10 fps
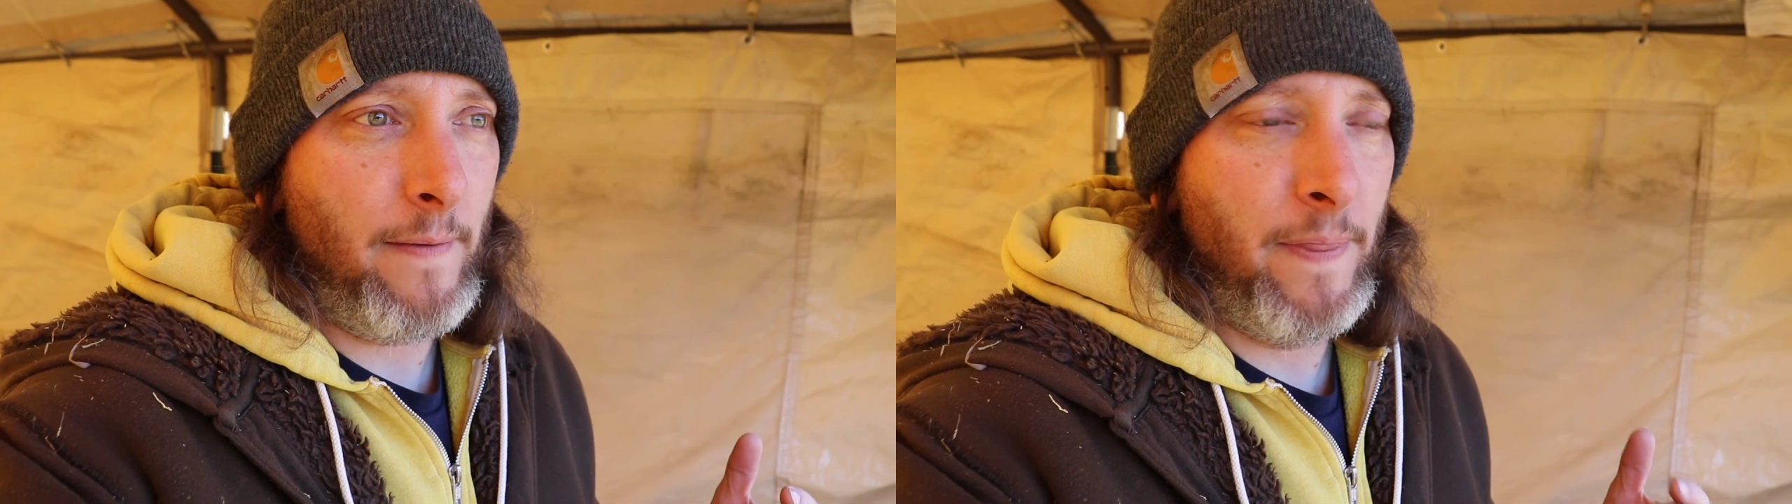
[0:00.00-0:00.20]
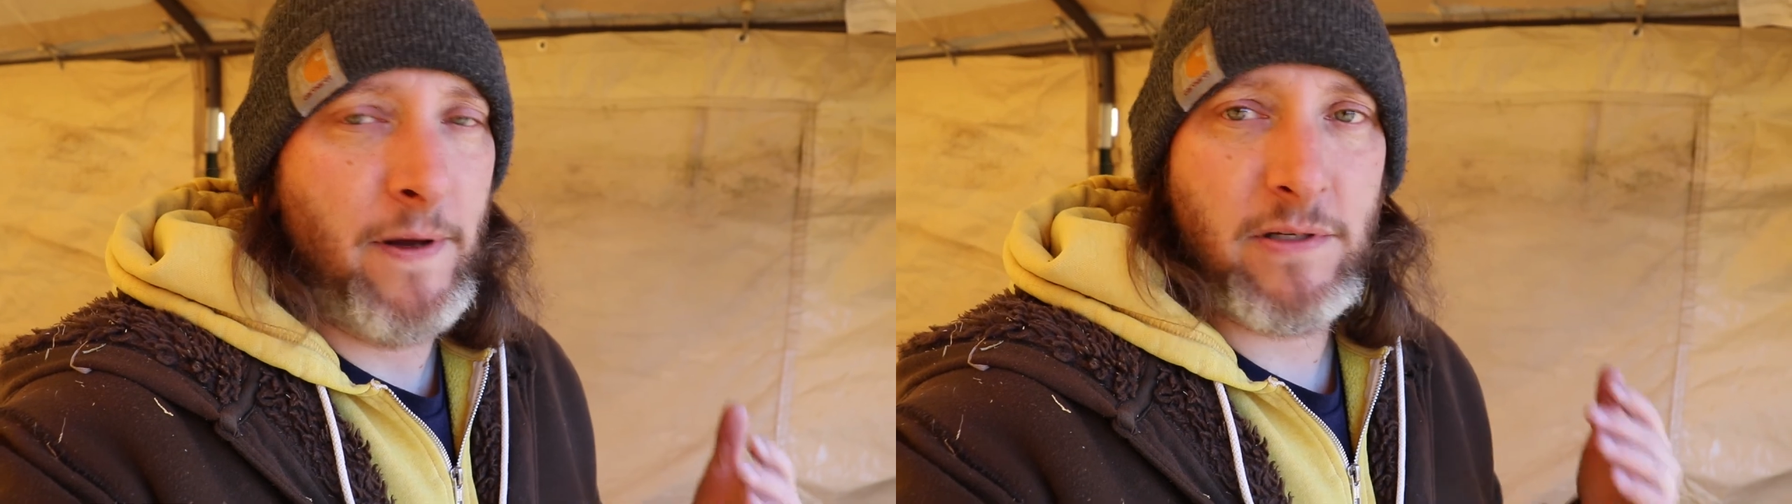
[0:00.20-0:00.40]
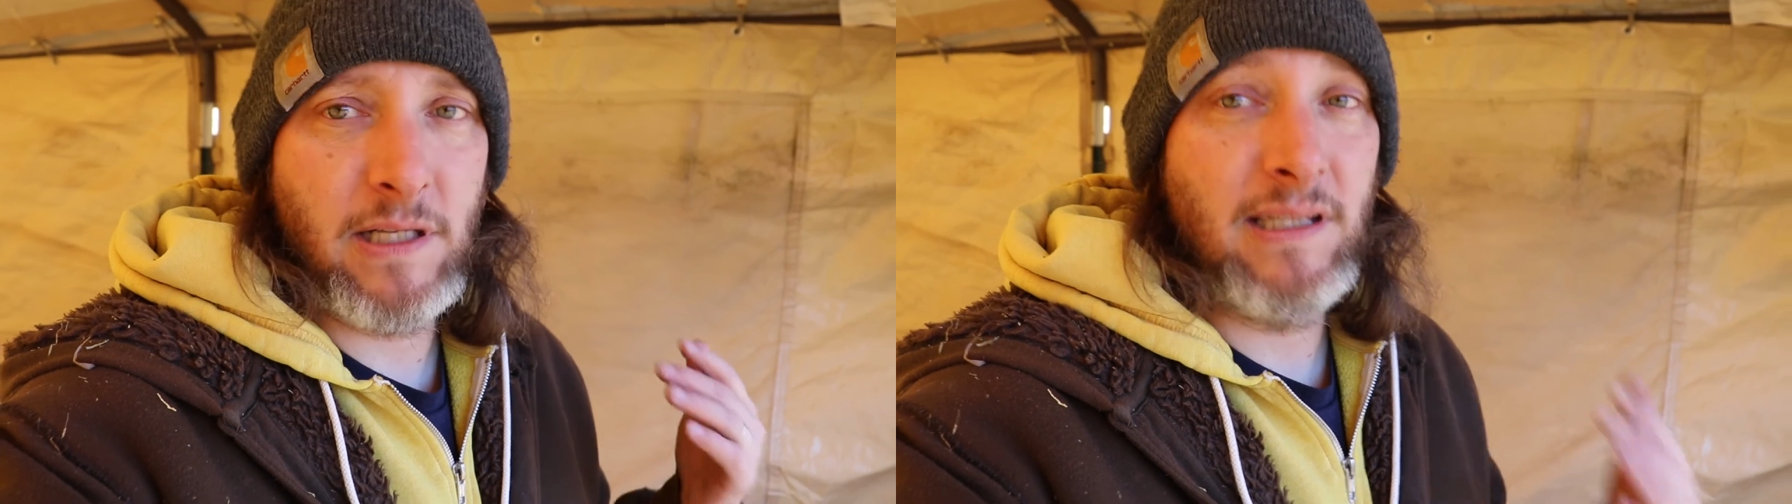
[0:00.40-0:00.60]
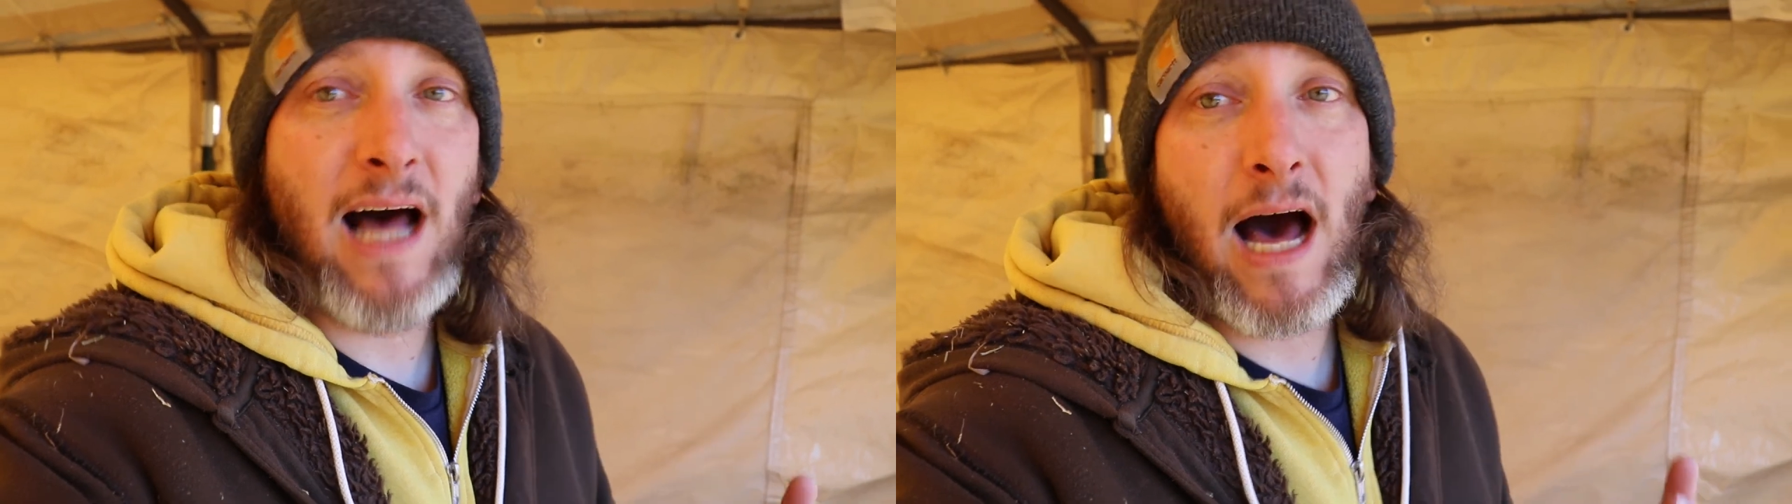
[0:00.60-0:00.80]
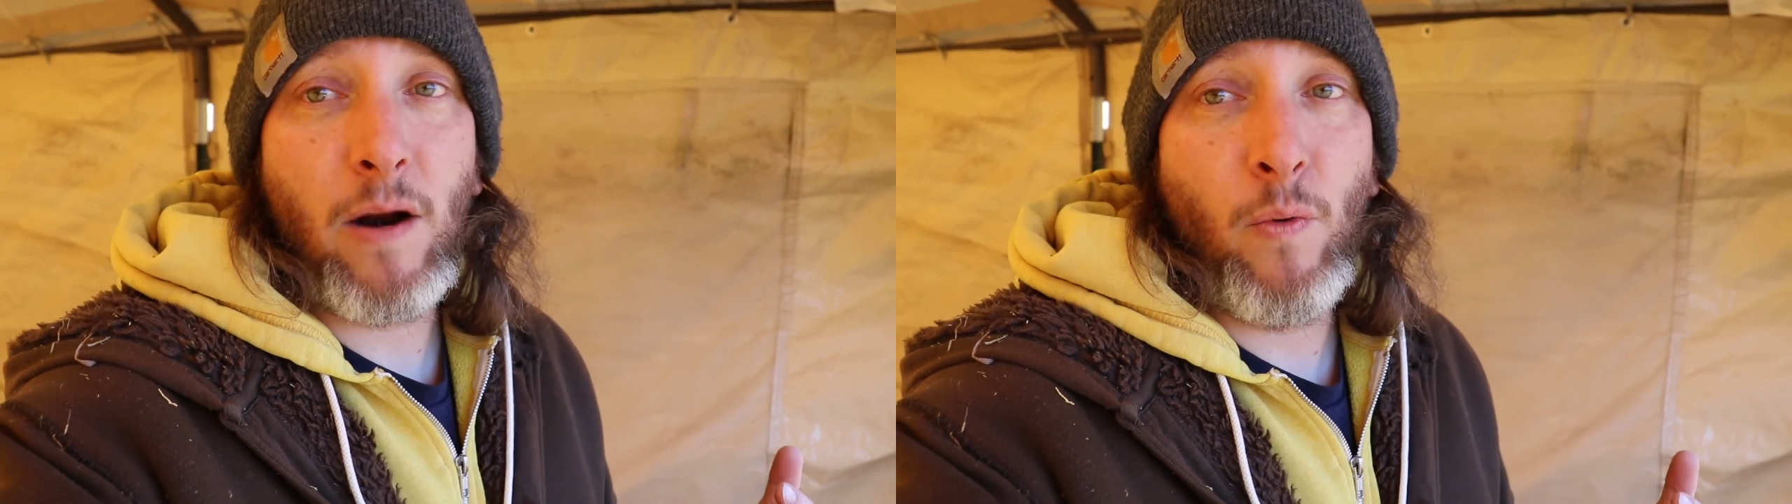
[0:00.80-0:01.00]
there's a
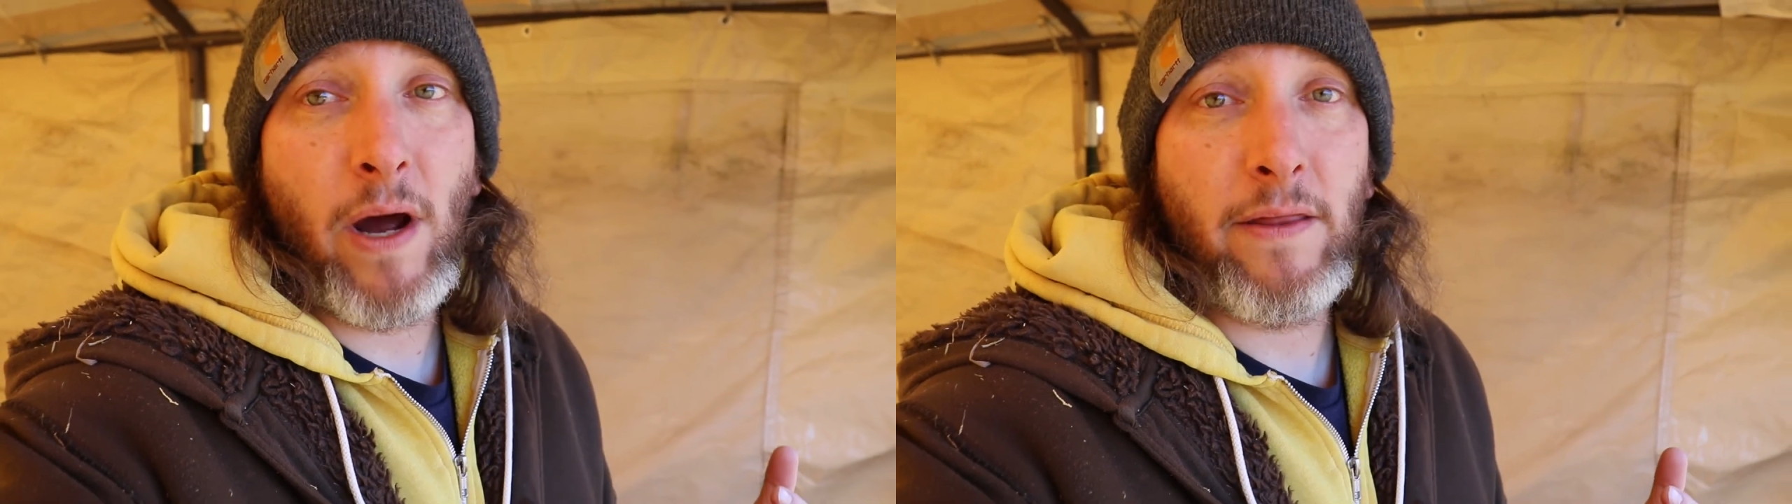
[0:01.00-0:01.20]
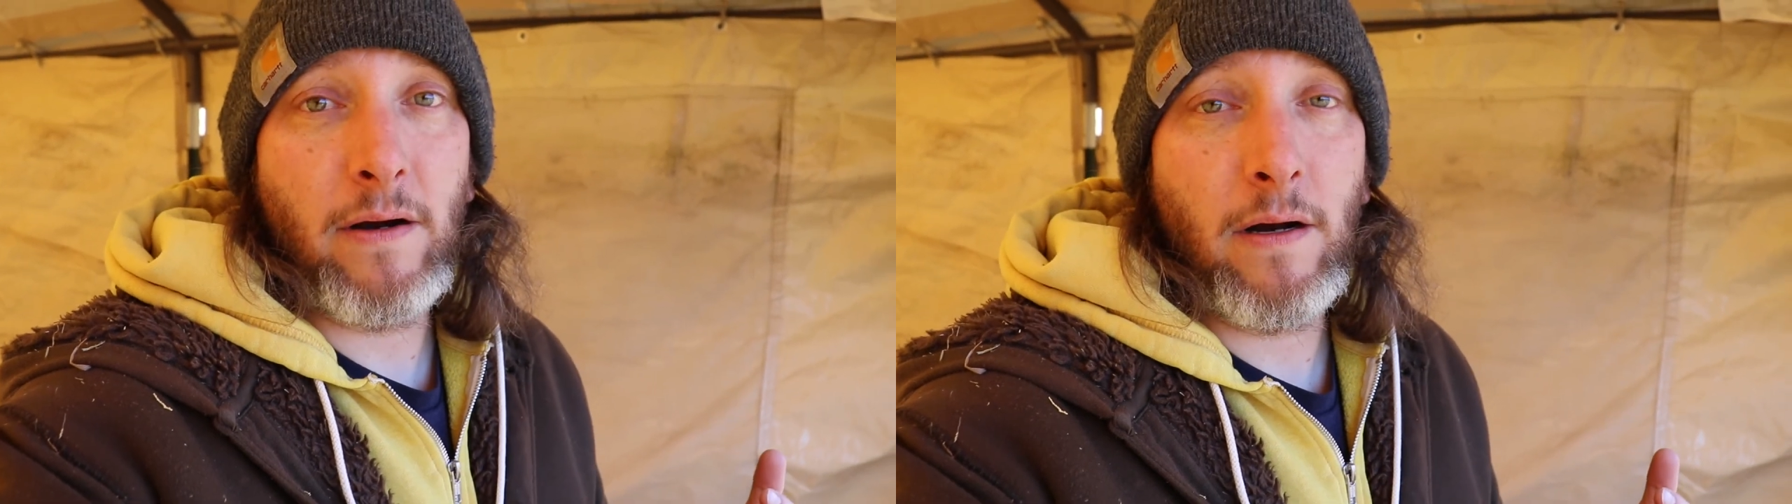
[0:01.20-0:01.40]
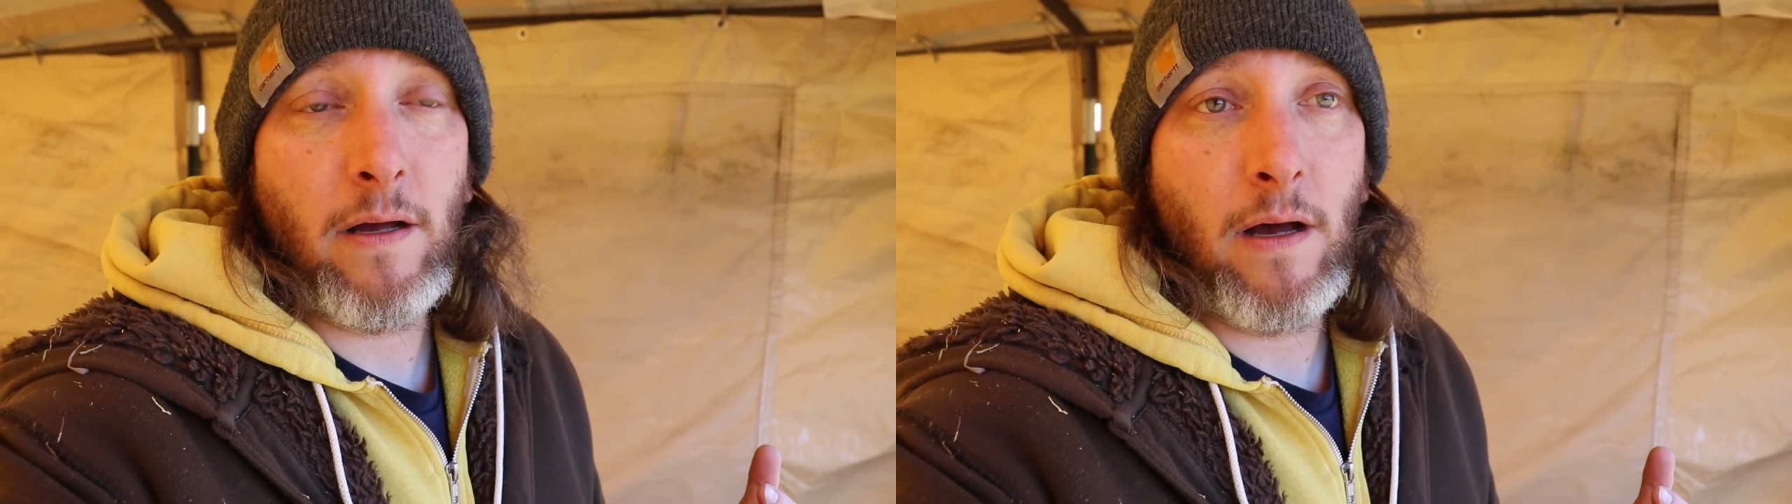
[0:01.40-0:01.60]
lot of weather.